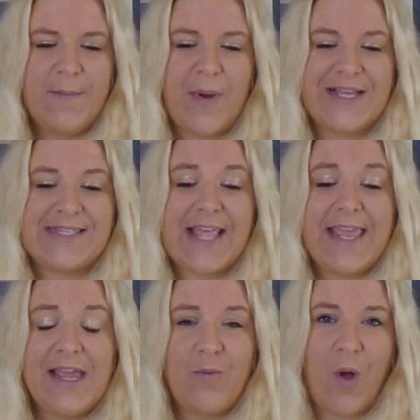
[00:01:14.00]
by
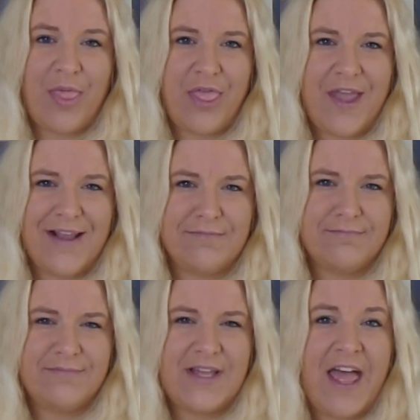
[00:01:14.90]
saying one thing
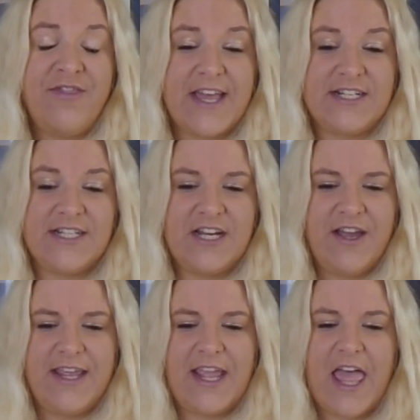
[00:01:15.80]
and then
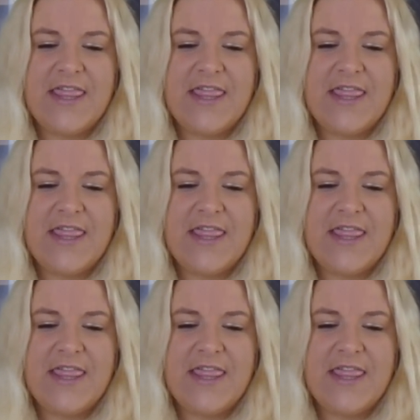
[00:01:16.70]
denying it.